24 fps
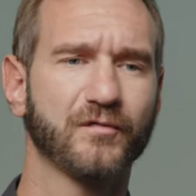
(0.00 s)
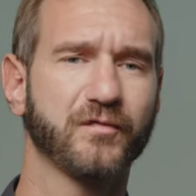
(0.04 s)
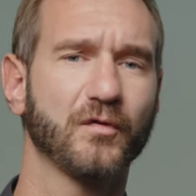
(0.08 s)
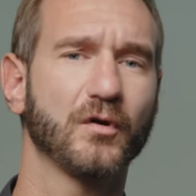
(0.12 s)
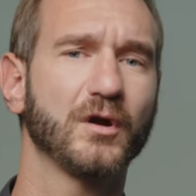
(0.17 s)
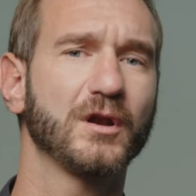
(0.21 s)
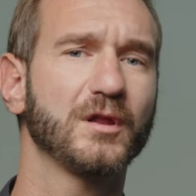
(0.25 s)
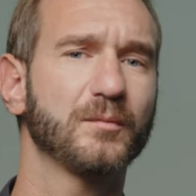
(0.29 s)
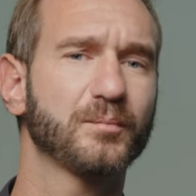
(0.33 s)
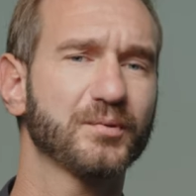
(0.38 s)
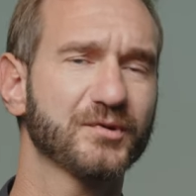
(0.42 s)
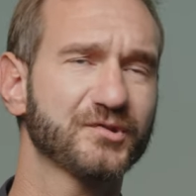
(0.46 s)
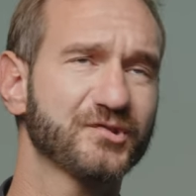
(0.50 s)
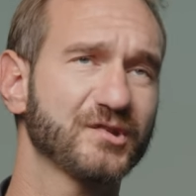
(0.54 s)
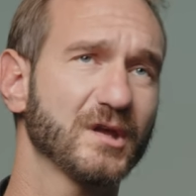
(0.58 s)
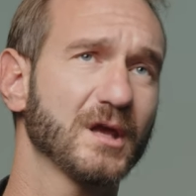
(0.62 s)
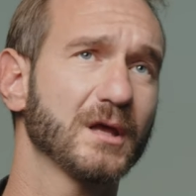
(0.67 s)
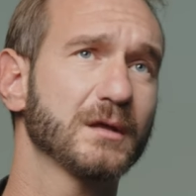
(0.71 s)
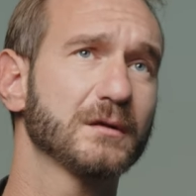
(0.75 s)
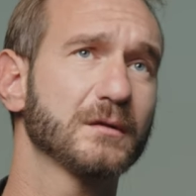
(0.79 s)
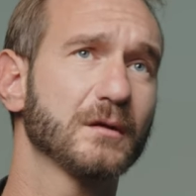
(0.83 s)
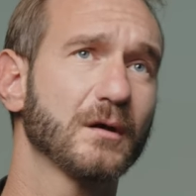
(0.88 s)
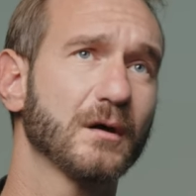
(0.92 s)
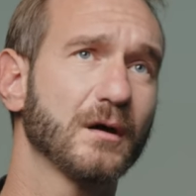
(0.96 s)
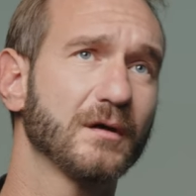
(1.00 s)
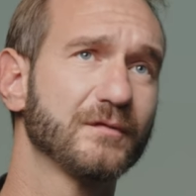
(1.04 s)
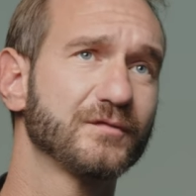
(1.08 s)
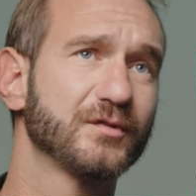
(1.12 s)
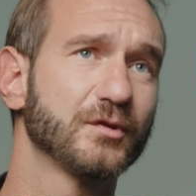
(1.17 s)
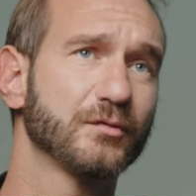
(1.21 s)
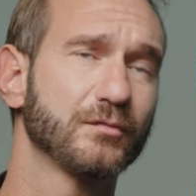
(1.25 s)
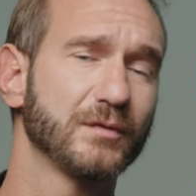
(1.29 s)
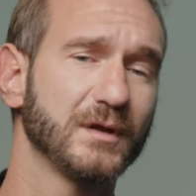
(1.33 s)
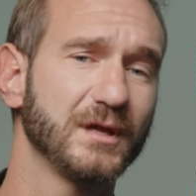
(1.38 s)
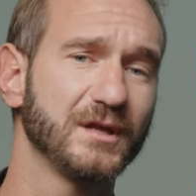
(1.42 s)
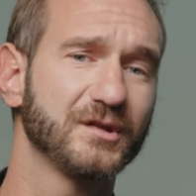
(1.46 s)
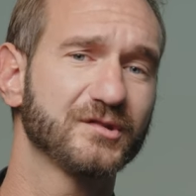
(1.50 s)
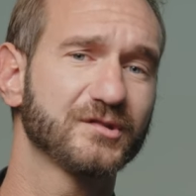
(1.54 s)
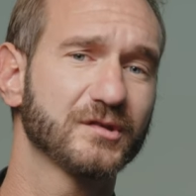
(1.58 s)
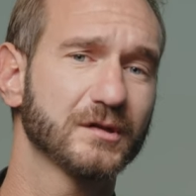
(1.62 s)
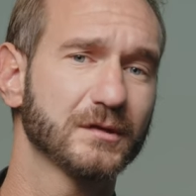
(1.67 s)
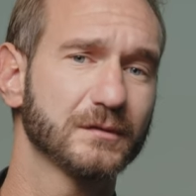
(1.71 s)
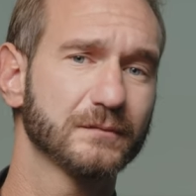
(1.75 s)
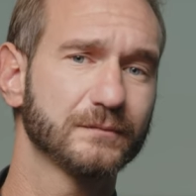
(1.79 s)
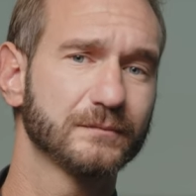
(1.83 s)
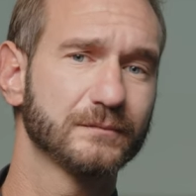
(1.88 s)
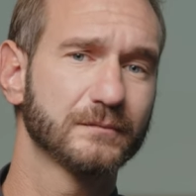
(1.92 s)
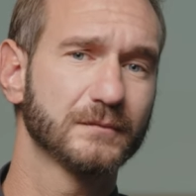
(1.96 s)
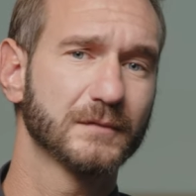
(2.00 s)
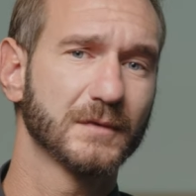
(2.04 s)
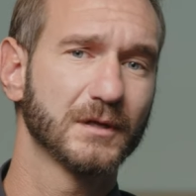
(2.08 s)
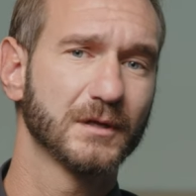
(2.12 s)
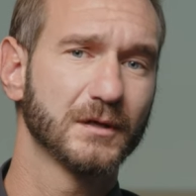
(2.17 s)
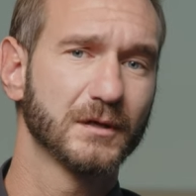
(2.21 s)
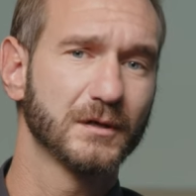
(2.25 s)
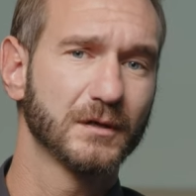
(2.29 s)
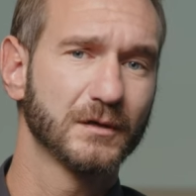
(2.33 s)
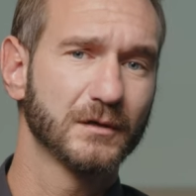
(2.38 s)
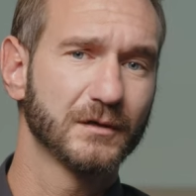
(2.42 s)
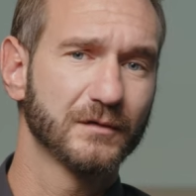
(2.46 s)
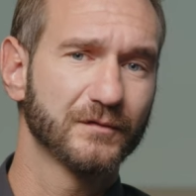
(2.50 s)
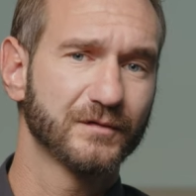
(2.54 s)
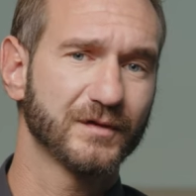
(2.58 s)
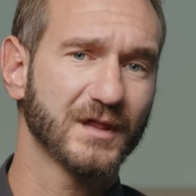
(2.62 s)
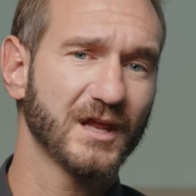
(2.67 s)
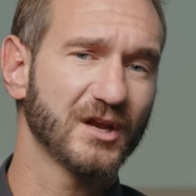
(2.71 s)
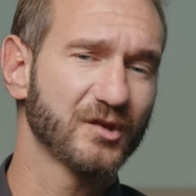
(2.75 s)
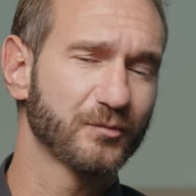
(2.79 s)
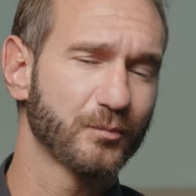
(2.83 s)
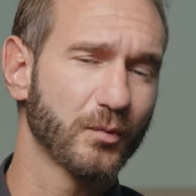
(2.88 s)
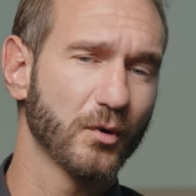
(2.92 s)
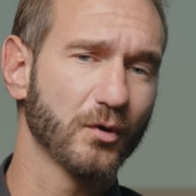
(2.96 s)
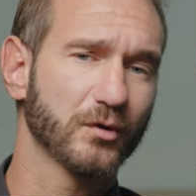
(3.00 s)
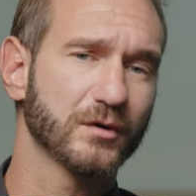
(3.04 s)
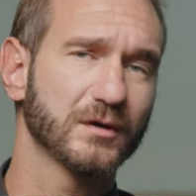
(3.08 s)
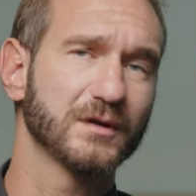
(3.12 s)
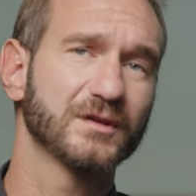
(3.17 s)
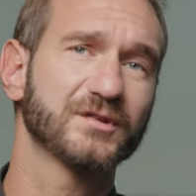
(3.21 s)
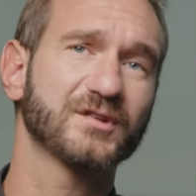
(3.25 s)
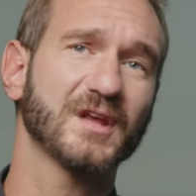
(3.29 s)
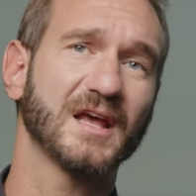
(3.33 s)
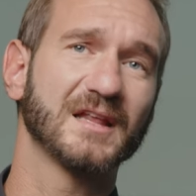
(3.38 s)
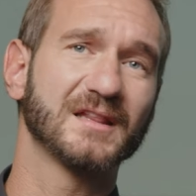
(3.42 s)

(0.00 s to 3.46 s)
40% of the reason for that is brokenness.